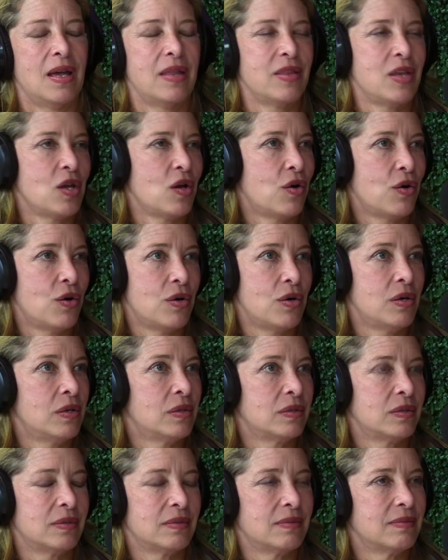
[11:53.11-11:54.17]
And they
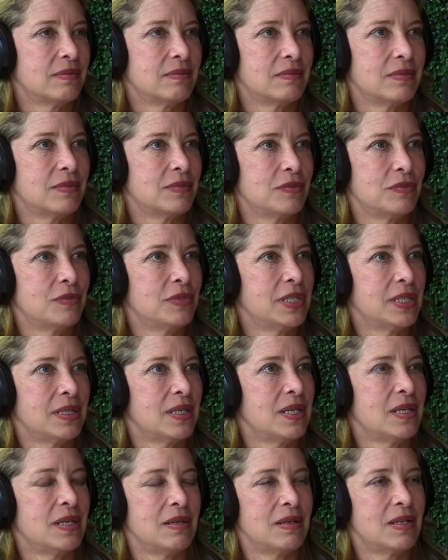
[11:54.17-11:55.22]
all
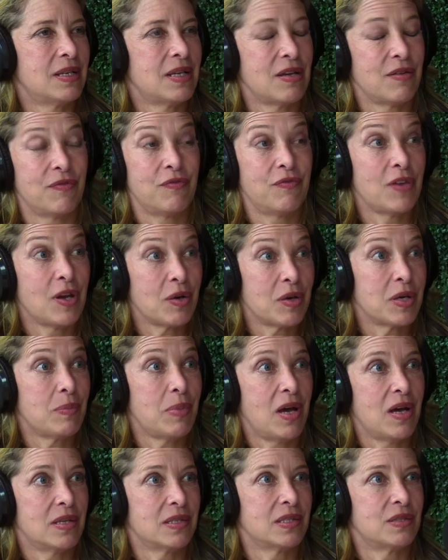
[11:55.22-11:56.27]
really gave very
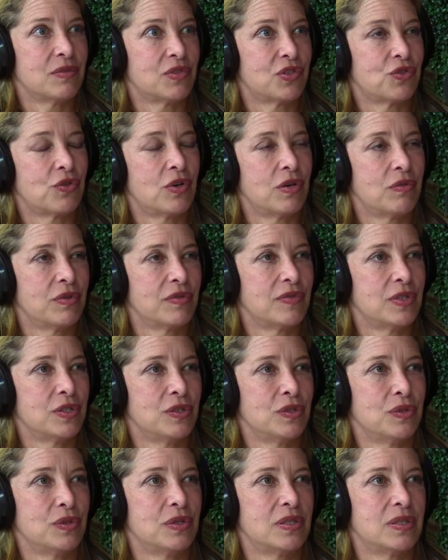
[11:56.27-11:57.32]
positive, strong
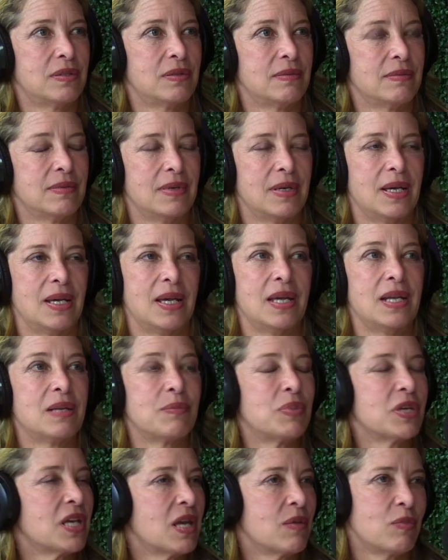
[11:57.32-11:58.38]
reviews. And
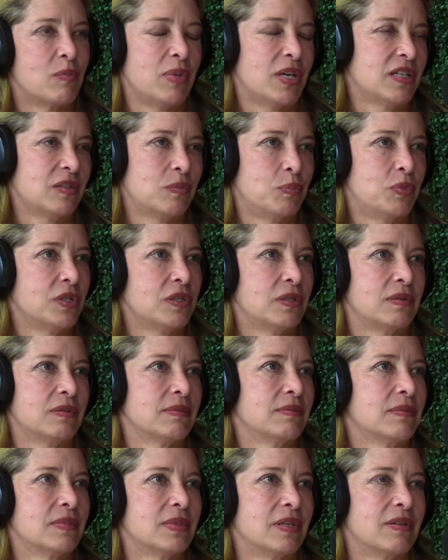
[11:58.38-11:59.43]
it became a best book
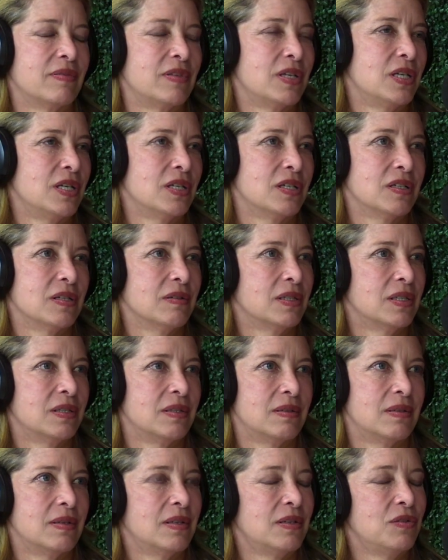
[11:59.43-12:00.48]
of the year
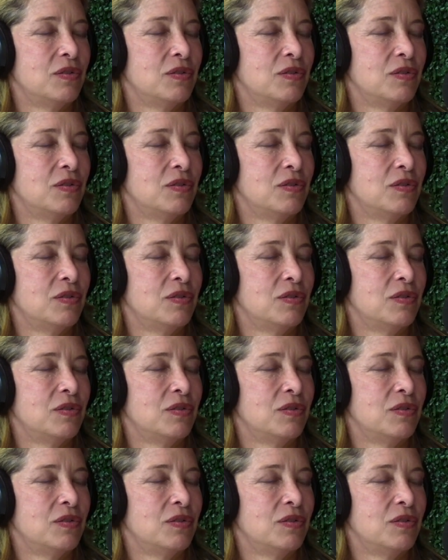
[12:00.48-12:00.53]
in